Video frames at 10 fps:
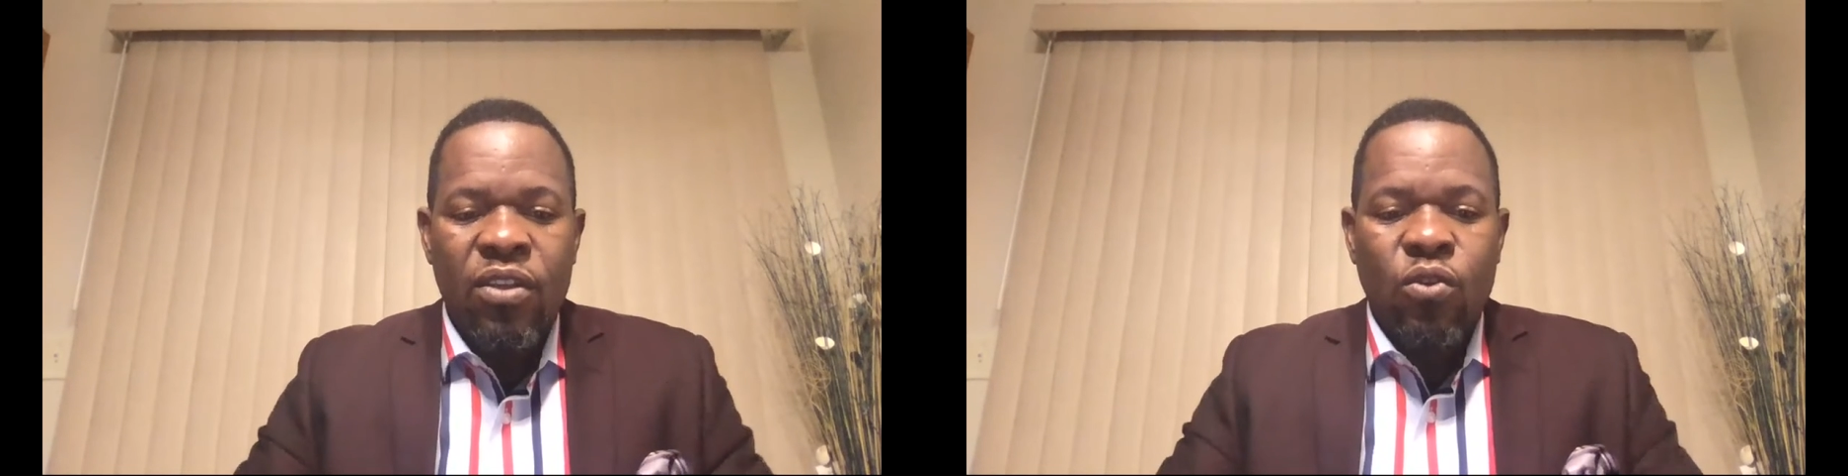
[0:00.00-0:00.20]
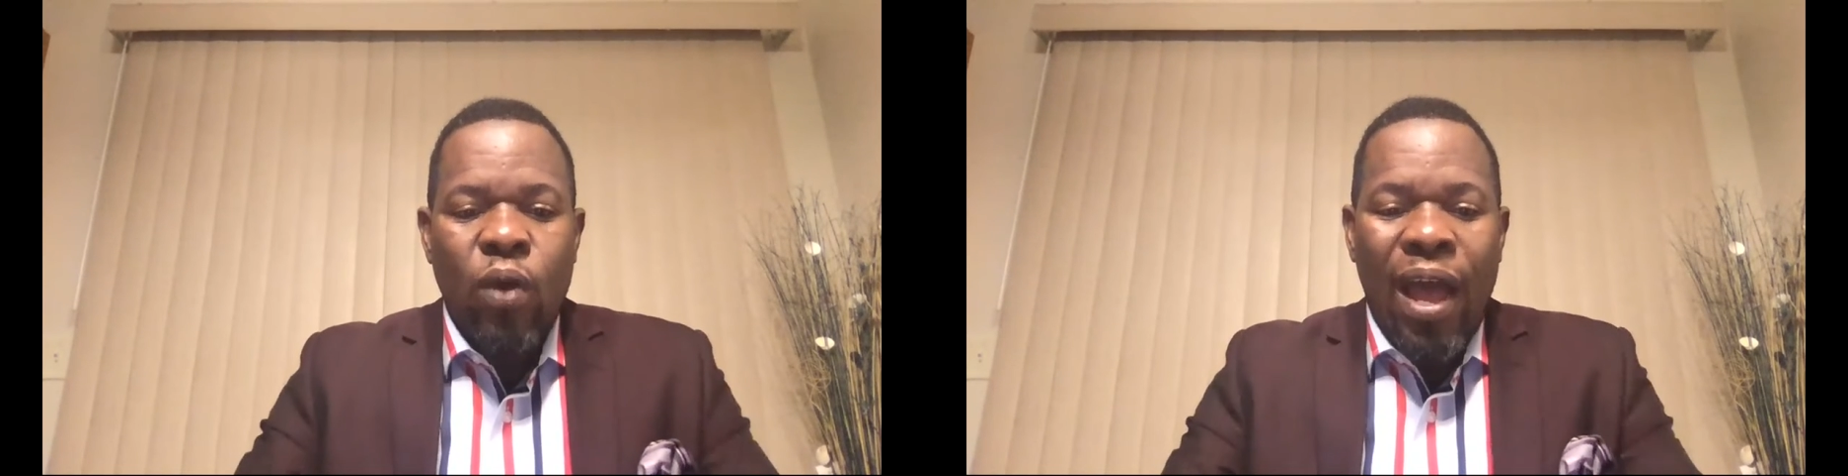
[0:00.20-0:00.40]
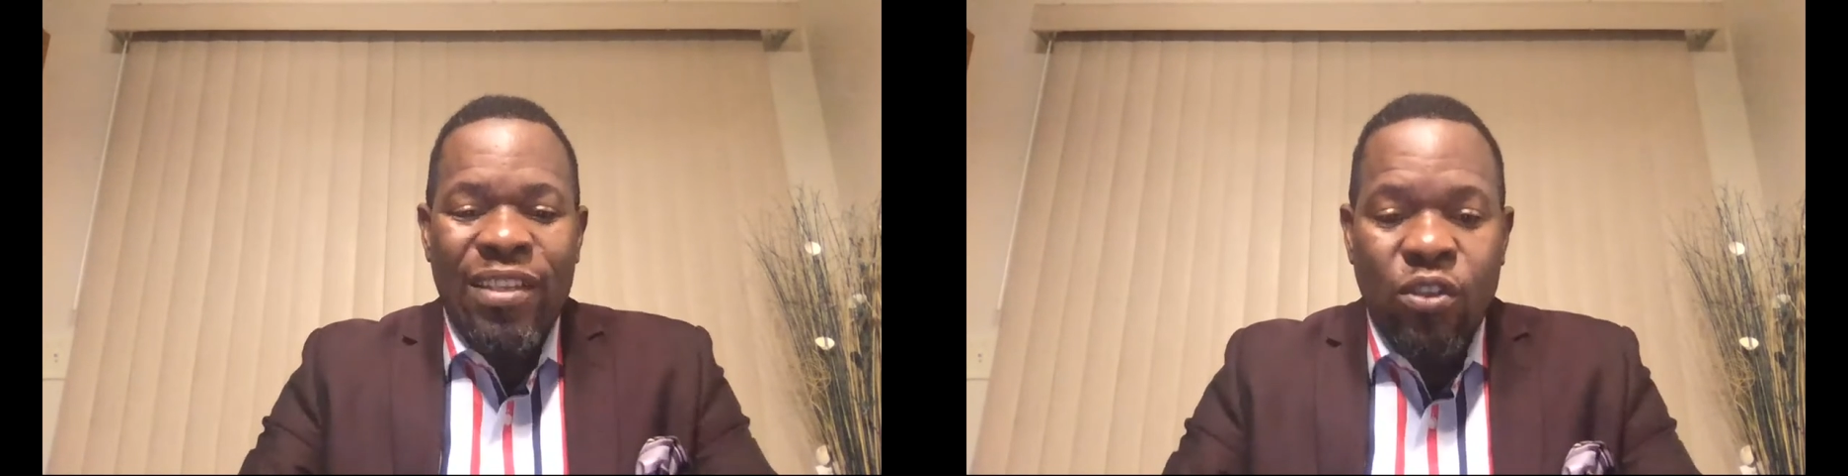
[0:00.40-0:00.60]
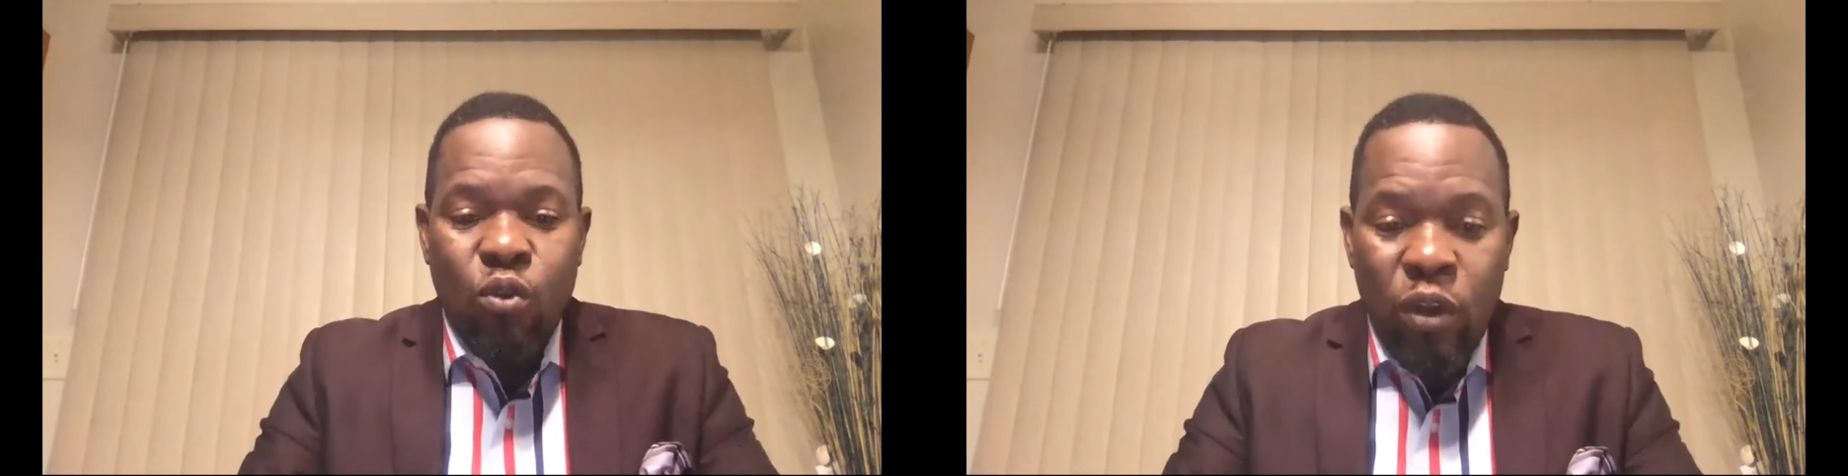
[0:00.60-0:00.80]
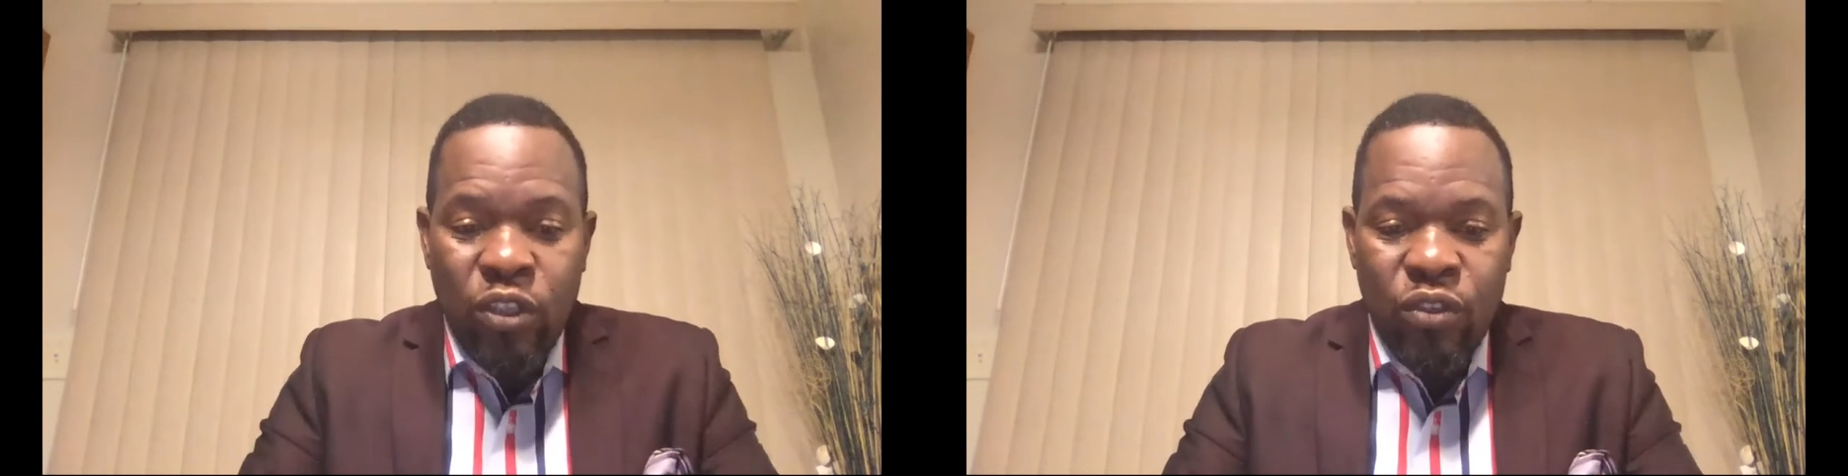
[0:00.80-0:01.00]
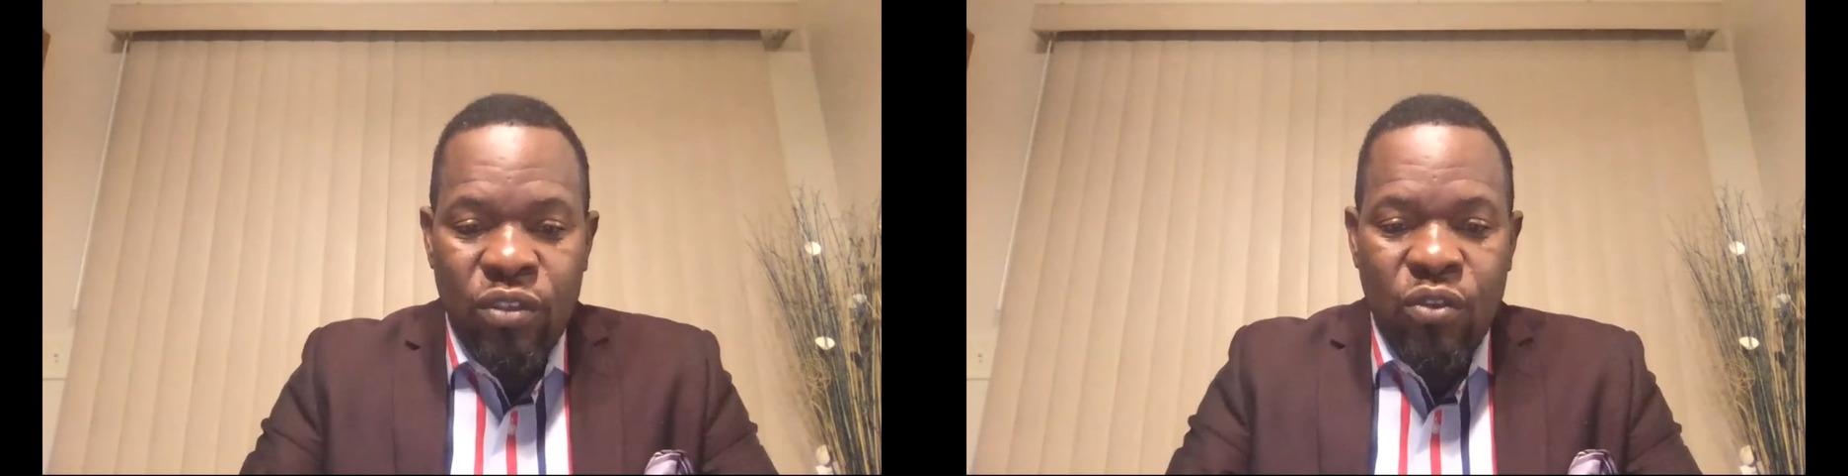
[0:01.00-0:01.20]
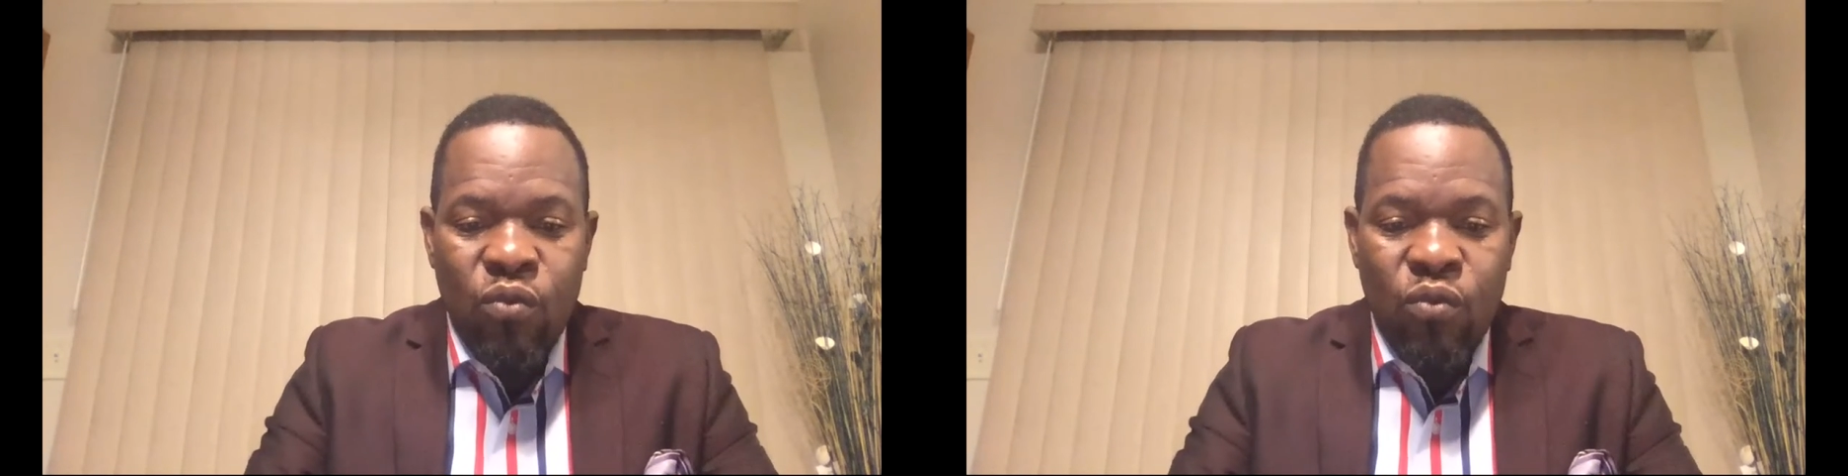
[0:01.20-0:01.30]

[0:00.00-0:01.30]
to ask questions